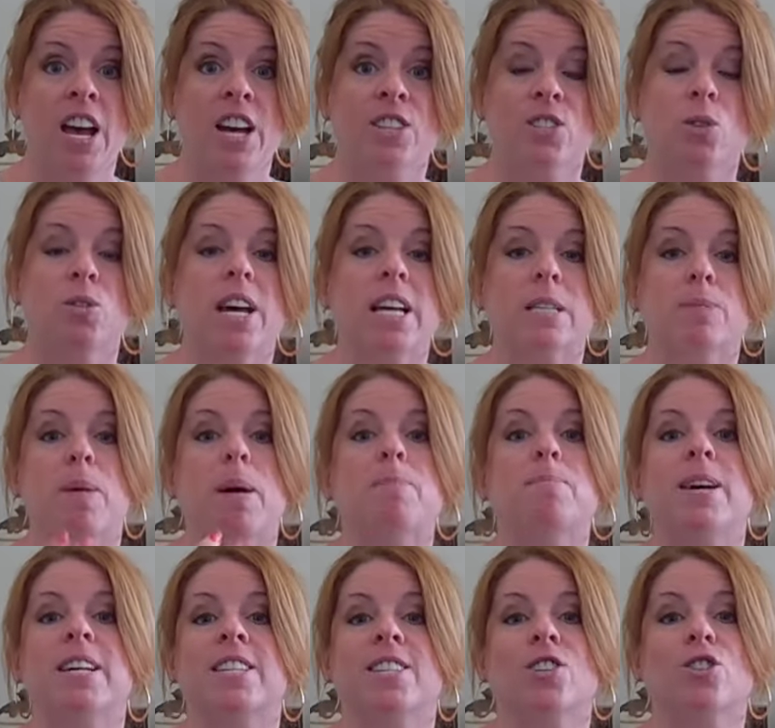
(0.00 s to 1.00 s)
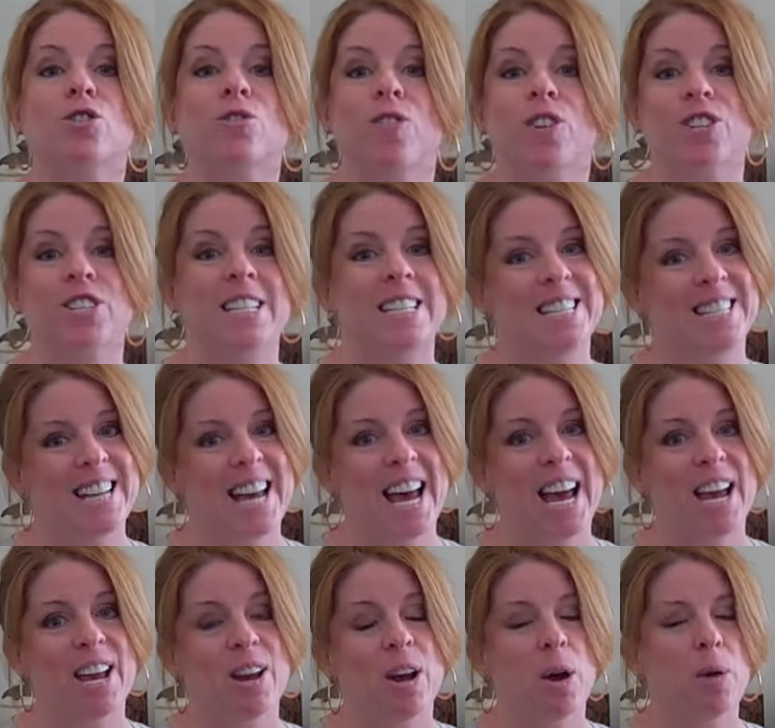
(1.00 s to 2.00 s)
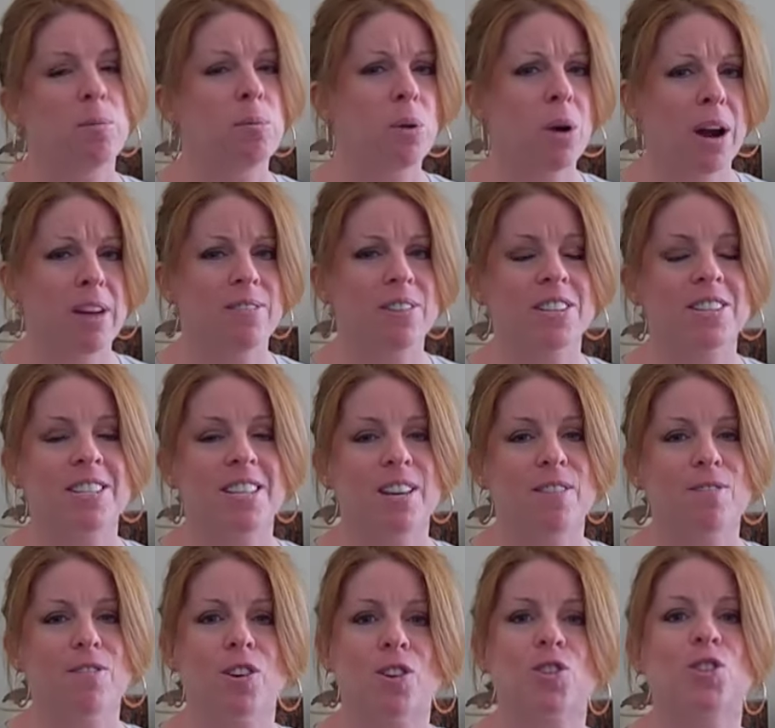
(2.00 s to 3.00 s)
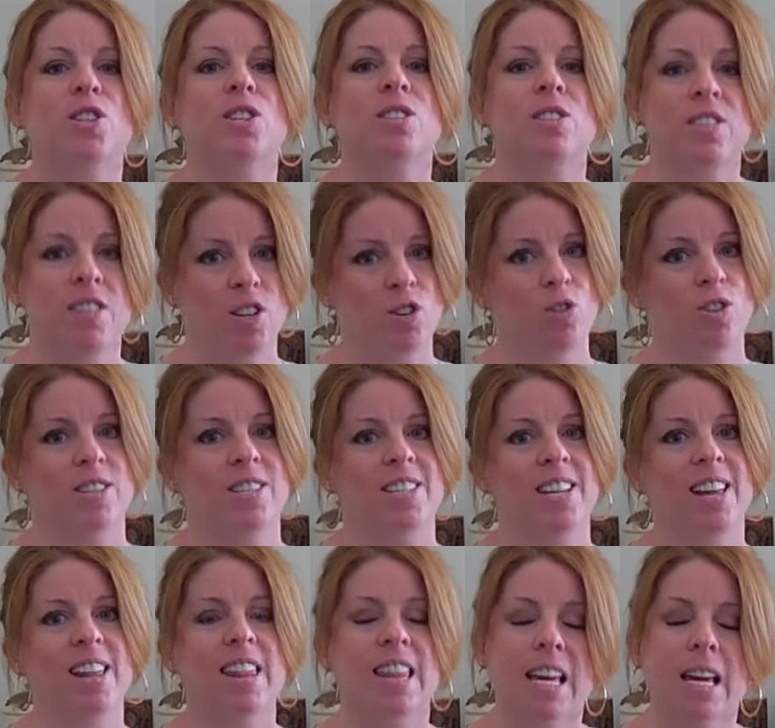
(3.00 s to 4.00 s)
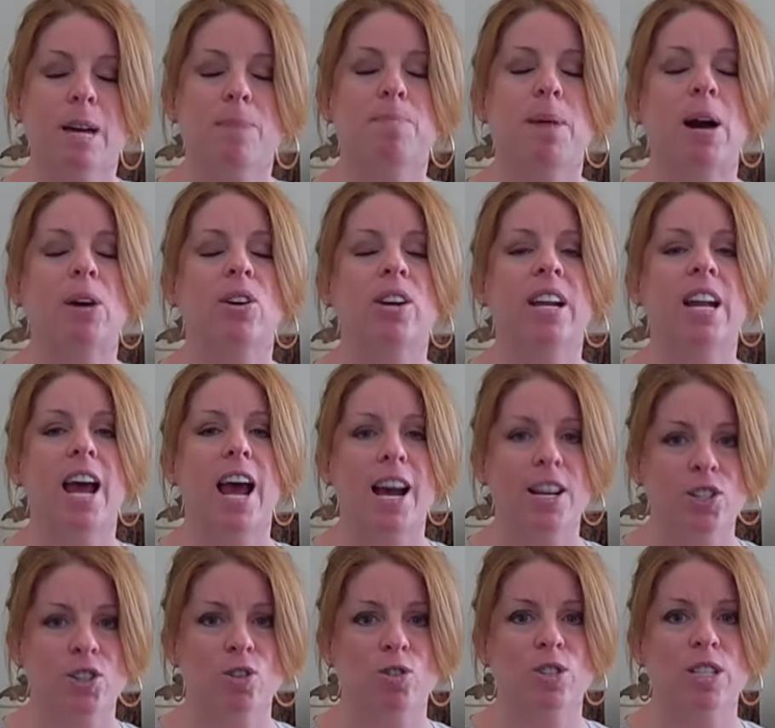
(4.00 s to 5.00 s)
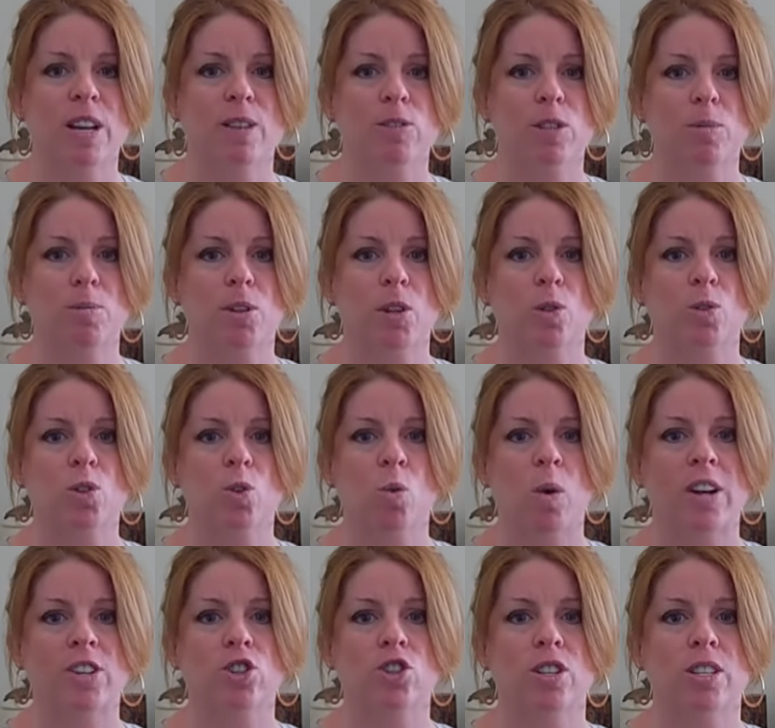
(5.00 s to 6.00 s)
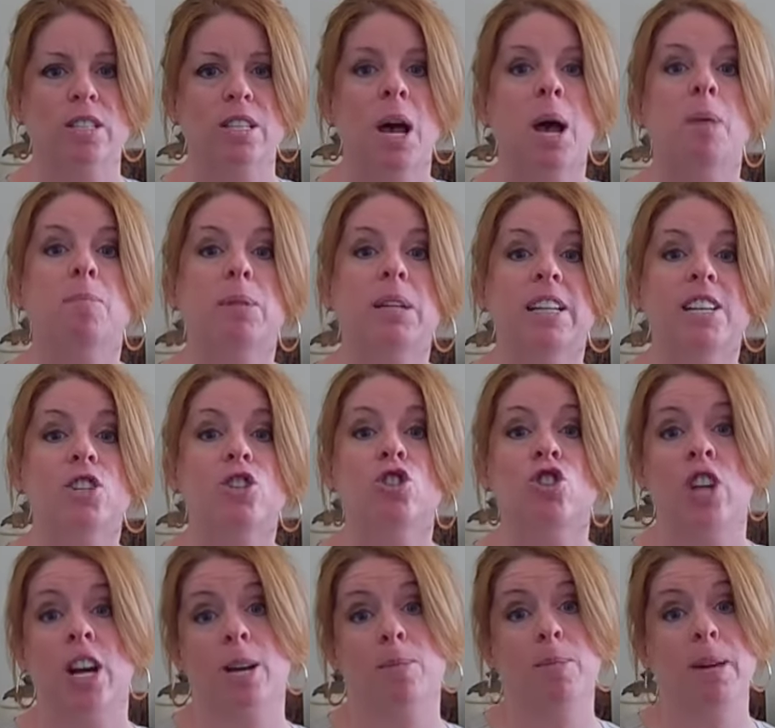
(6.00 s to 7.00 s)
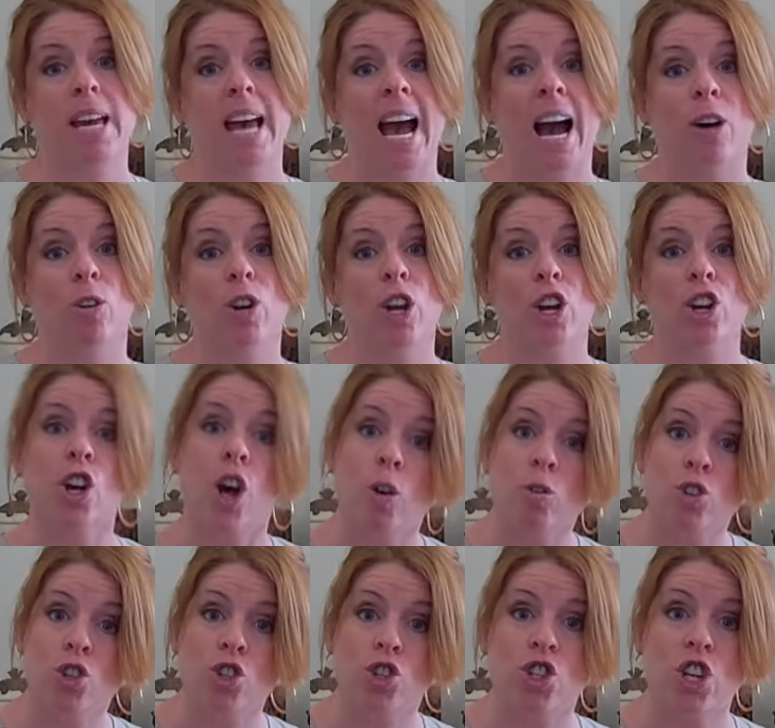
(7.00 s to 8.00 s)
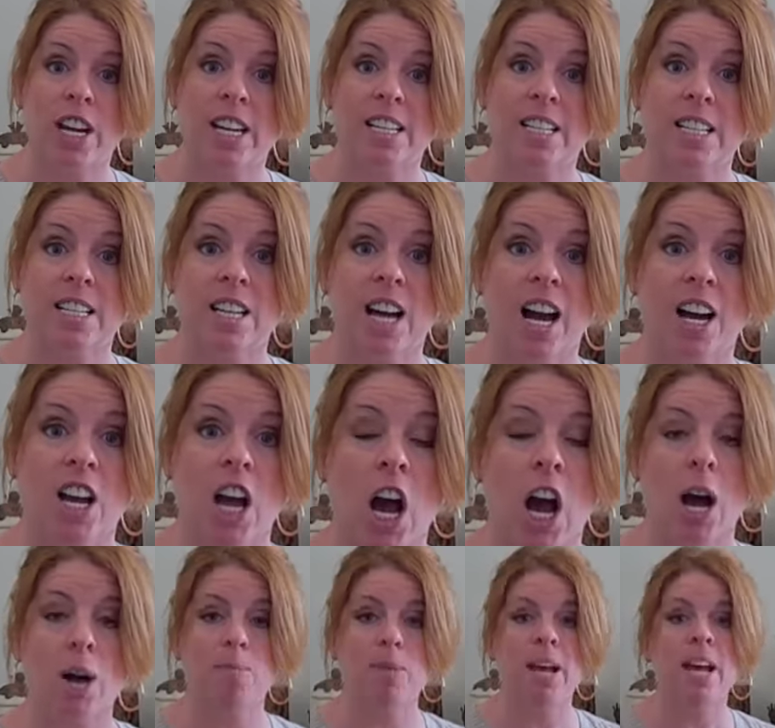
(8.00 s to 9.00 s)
So that's my message for today: privacy versus secrecy. Think about it, ask yourself some of those questions. Please check me out at coachjandy.com,